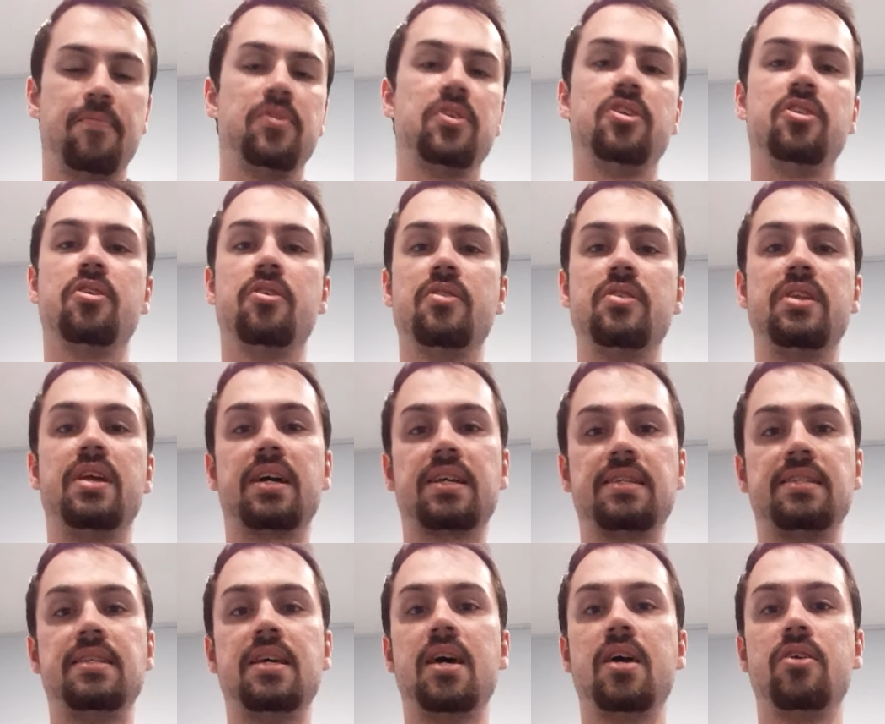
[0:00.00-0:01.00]
and the
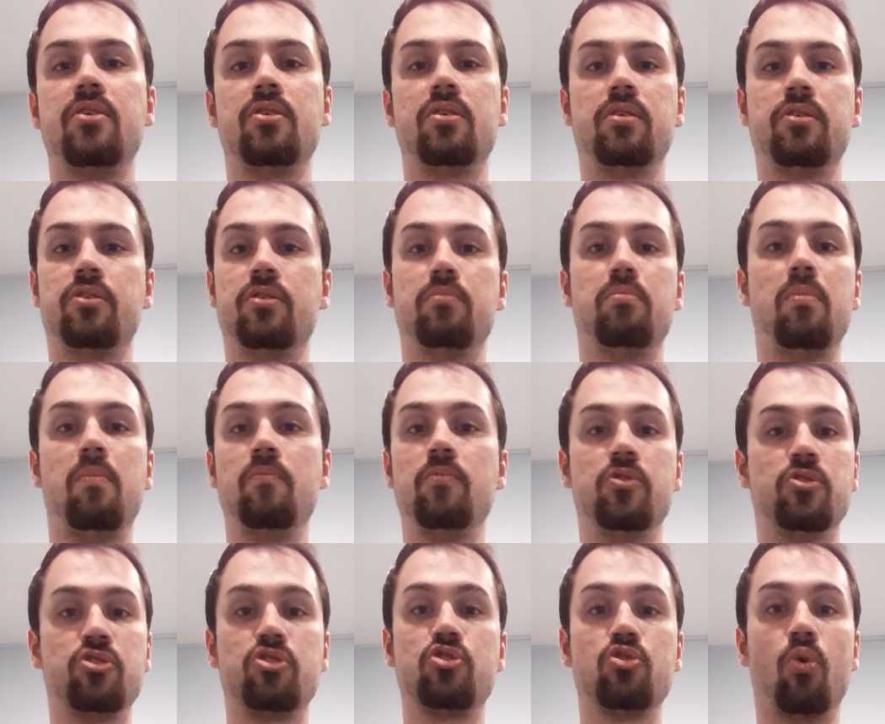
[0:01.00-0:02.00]
next day you're
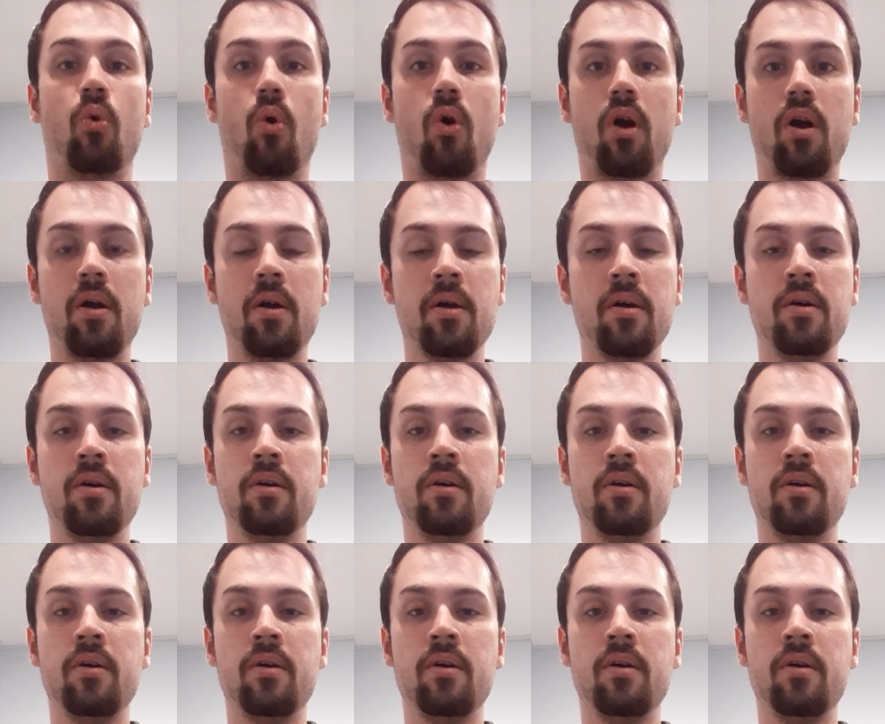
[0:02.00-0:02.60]
sore,